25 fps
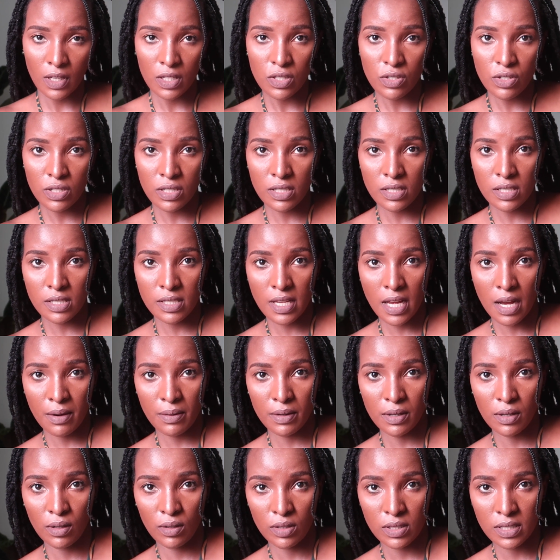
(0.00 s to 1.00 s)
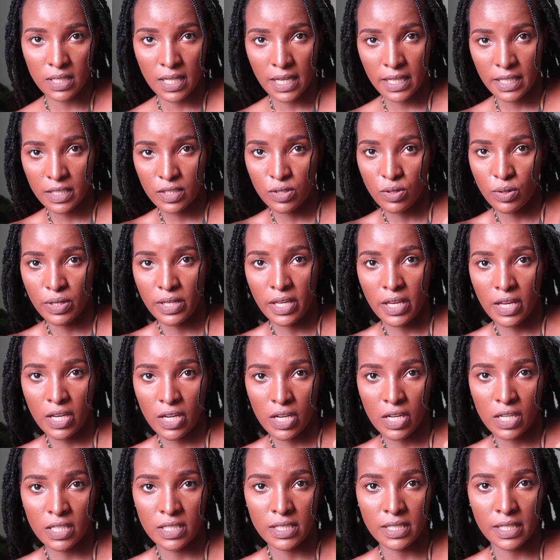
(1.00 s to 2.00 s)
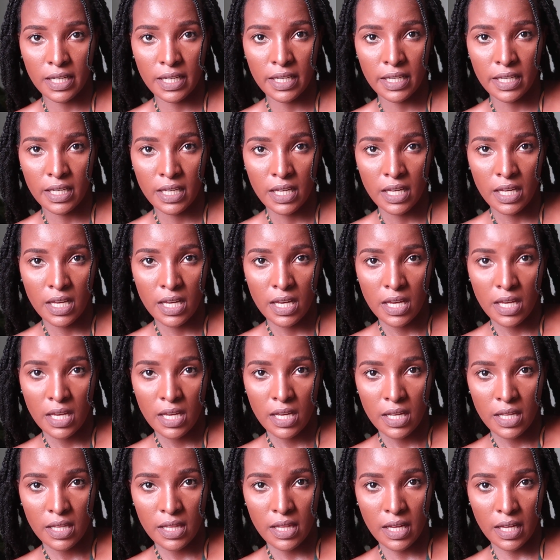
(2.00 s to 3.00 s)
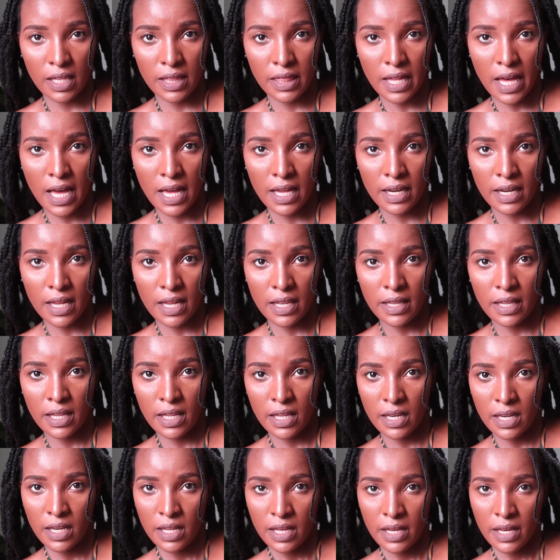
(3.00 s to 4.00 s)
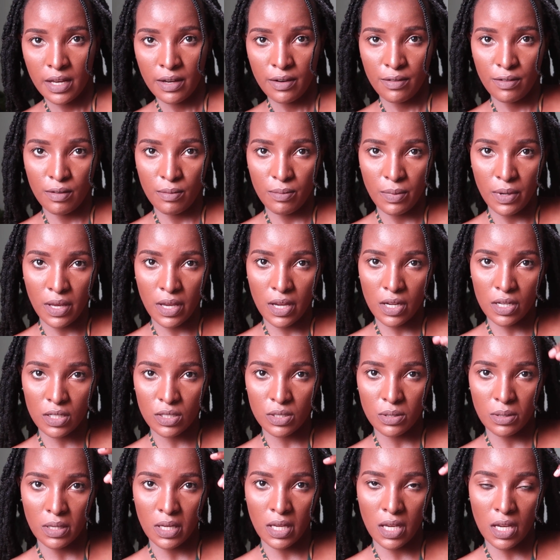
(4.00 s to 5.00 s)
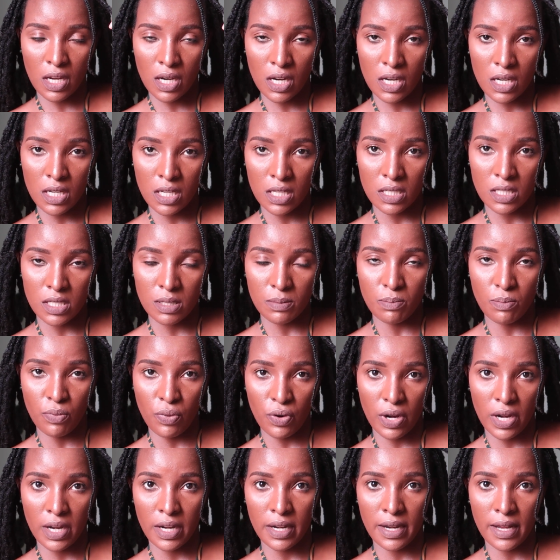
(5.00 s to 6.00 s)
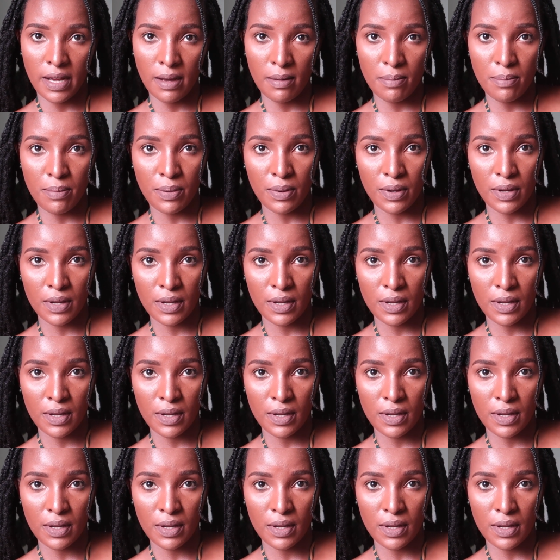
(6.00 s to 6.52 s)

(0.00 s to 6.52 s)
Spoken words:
So this is how it looks like. So here it's like that, and then from here to here it's braided up.